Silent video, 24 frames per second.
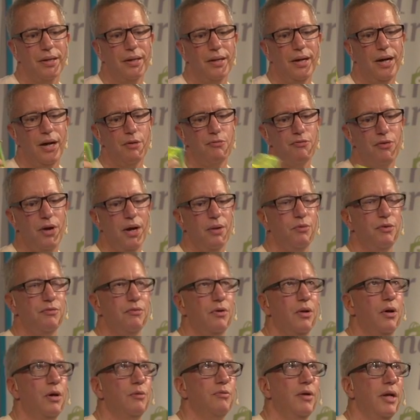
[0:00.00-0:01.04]
I find with a
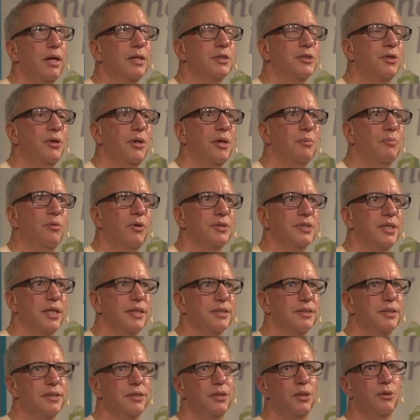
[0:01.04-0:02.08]
lot of electronic
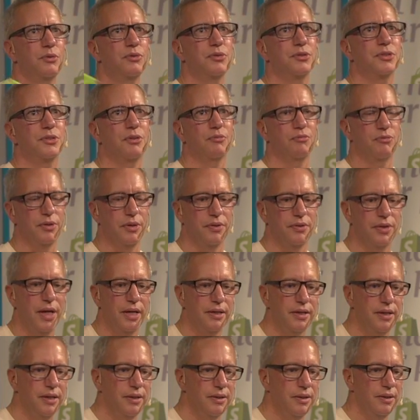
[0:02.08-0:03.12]
projects, they do something, and
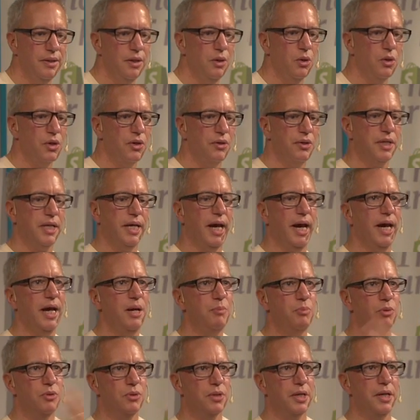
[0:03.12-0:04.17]
then you look at the
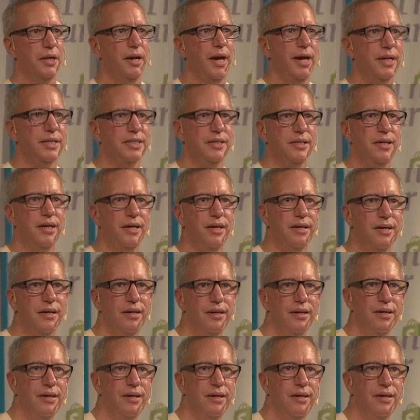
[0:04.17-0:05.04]
cable connecting it,